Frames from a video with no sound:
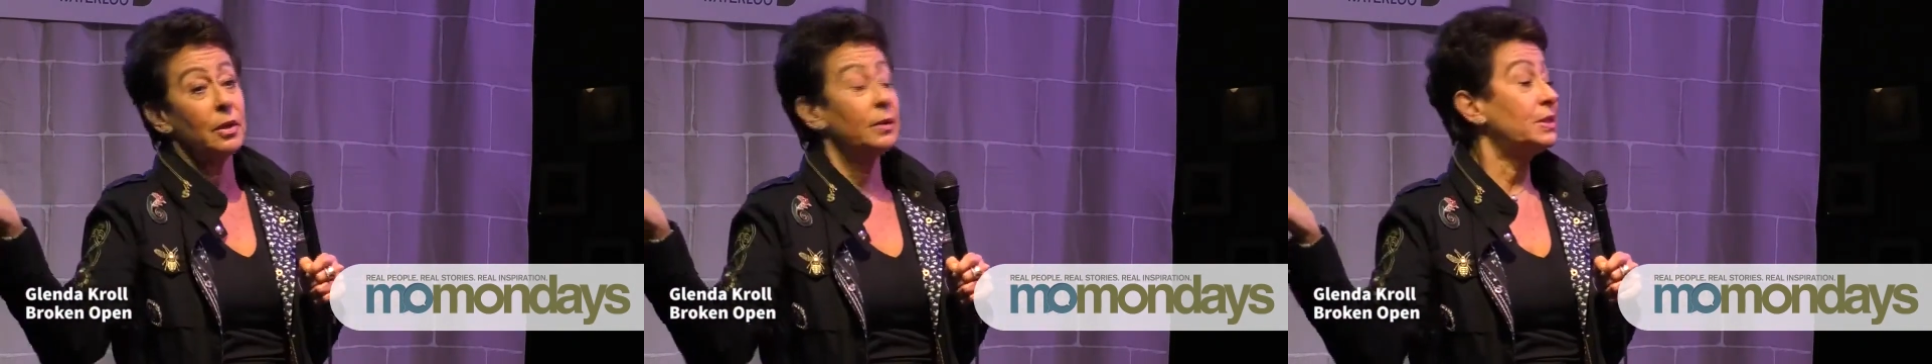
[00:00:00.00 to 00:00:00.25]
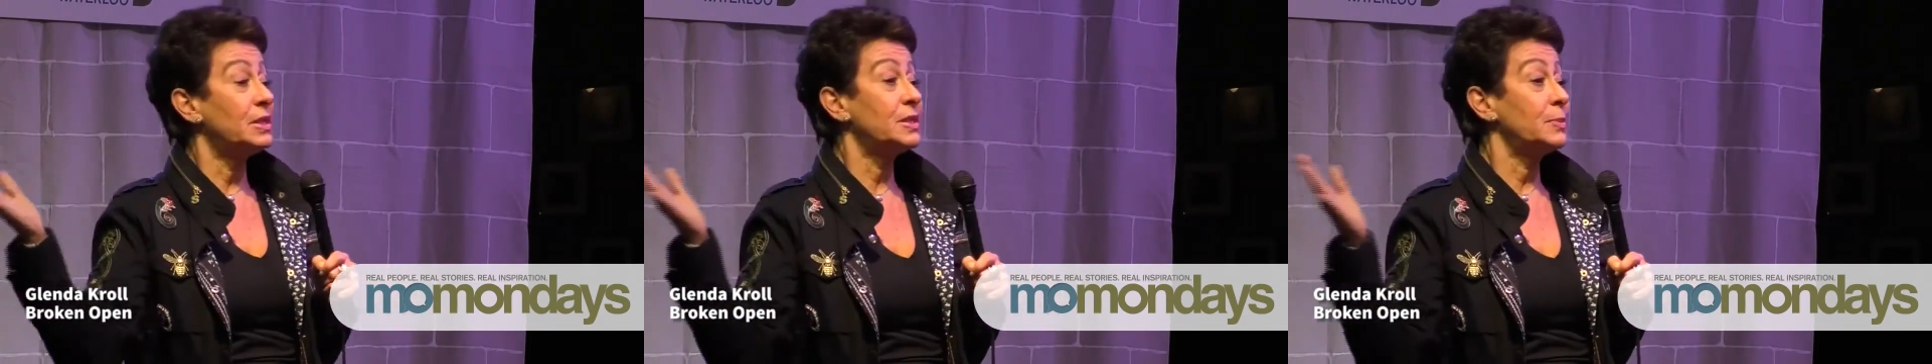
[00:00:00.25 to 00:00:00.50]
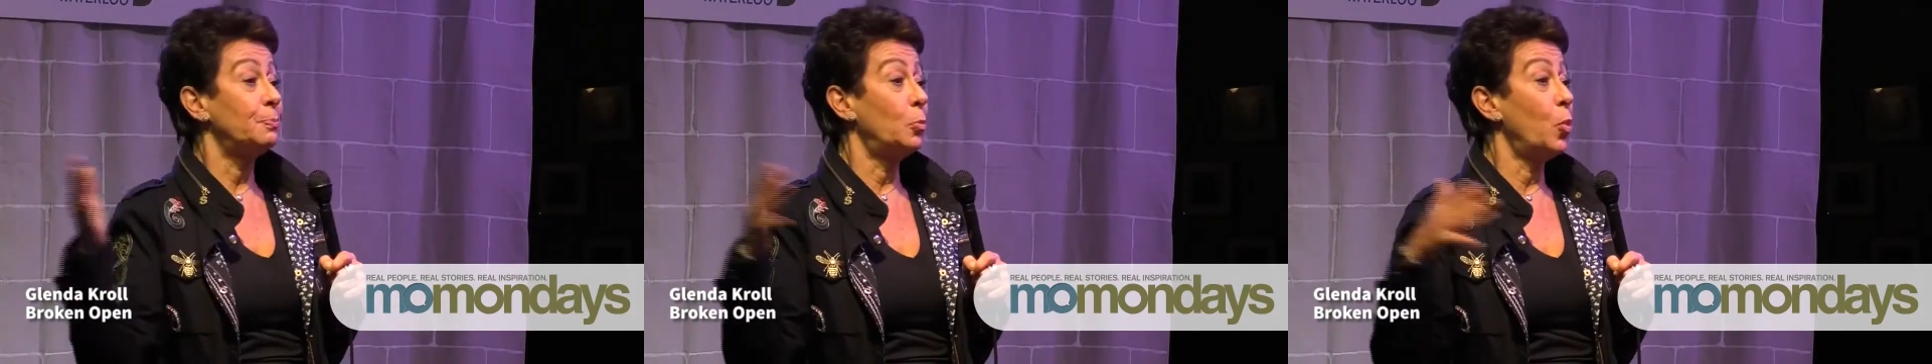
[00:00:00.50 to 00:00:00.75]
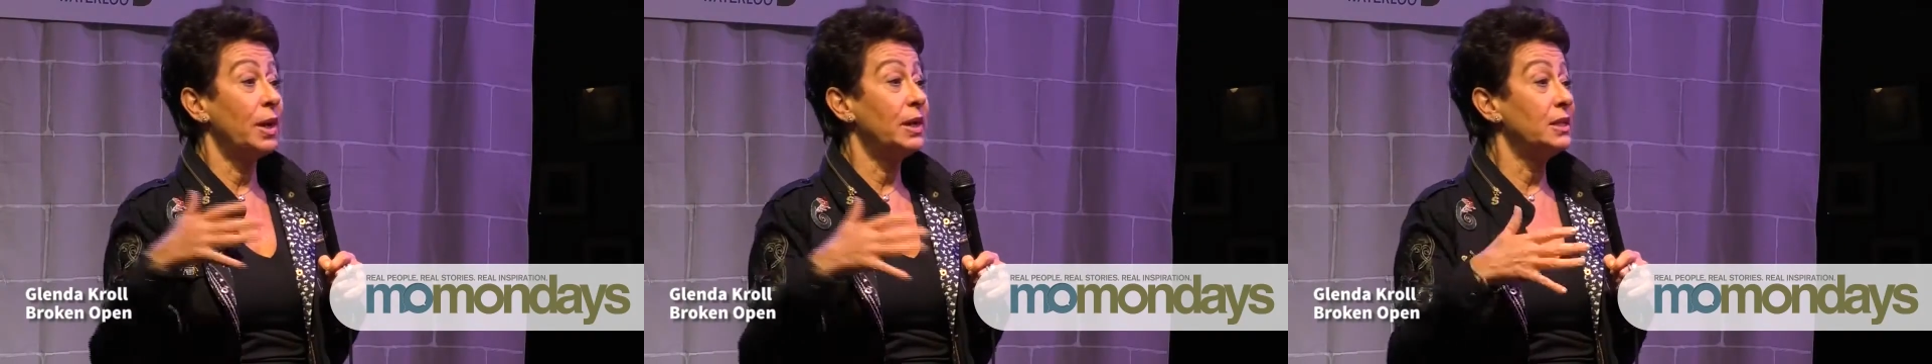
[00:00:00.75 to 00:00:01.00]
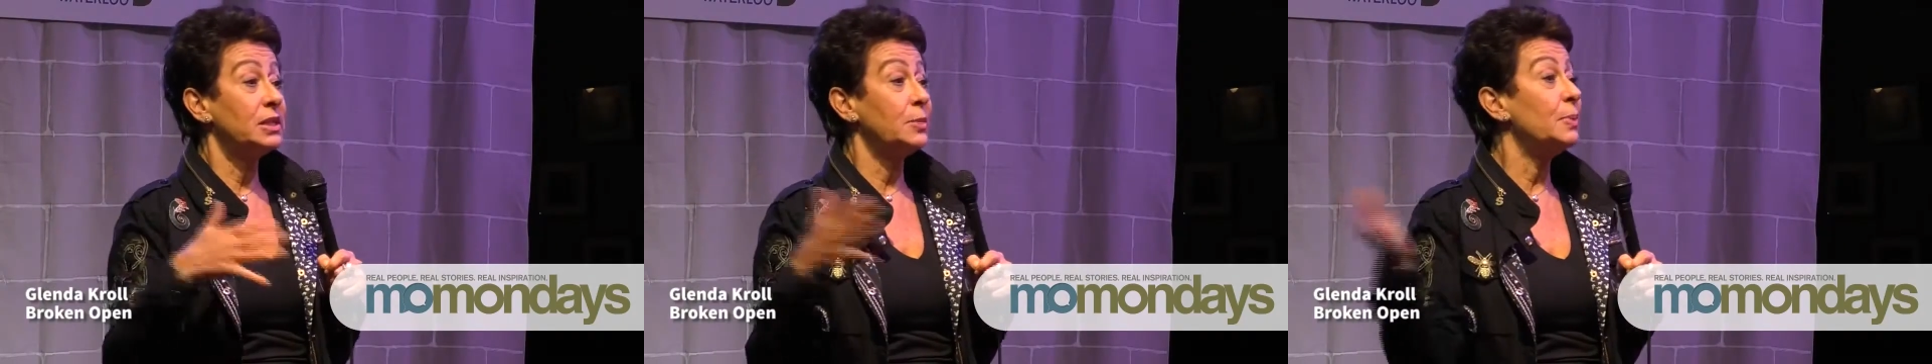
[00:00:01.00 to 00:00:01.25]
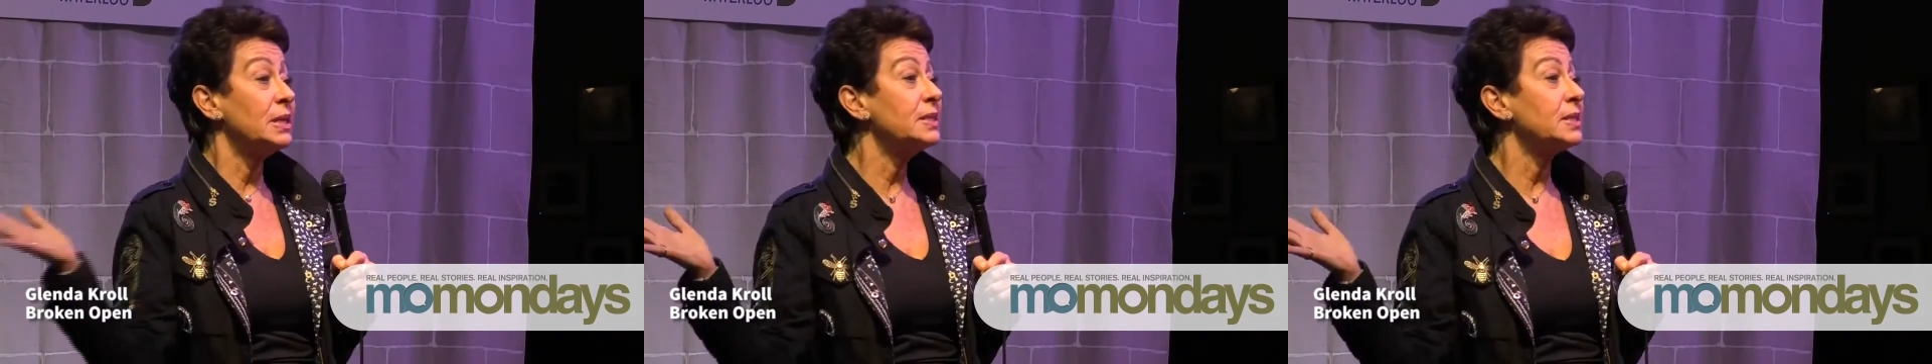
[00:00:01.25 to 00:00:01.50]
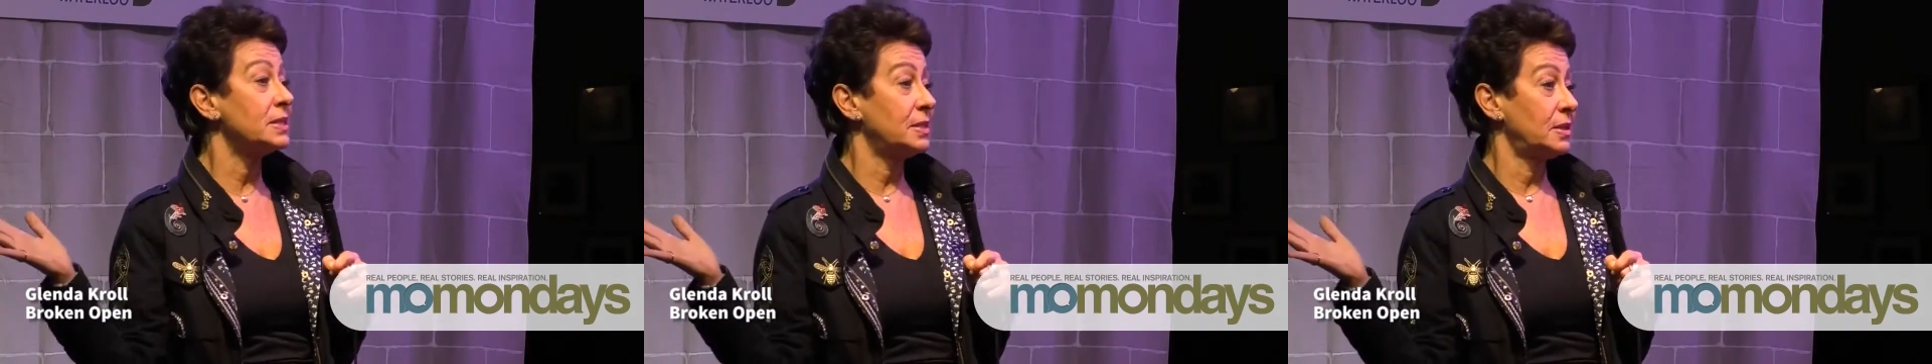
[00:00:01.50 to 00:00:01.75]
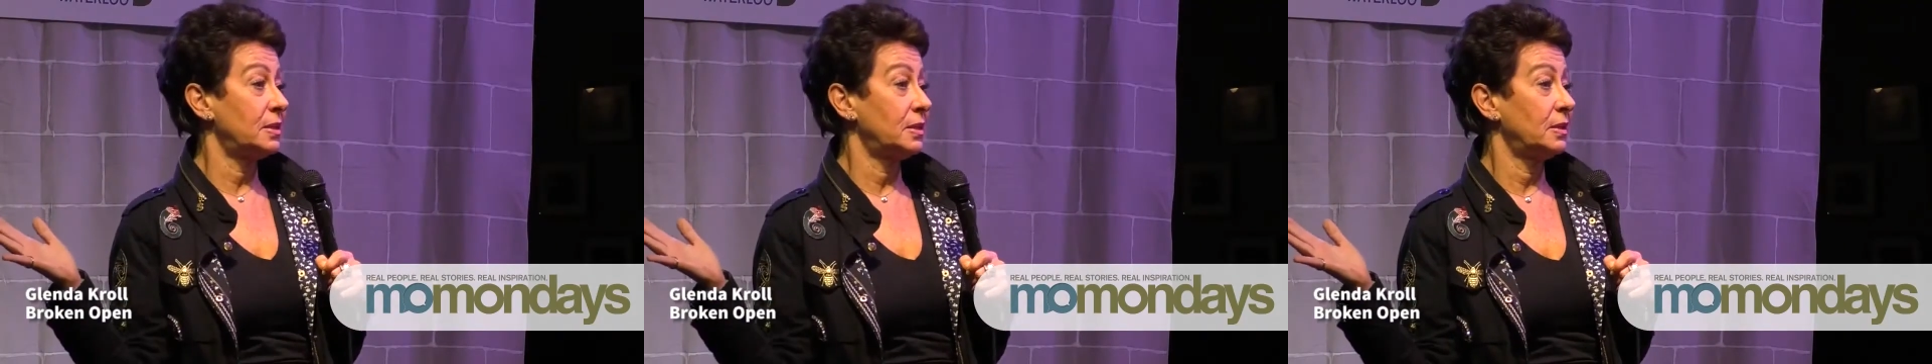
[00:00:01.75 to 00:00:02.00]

just went into pieces.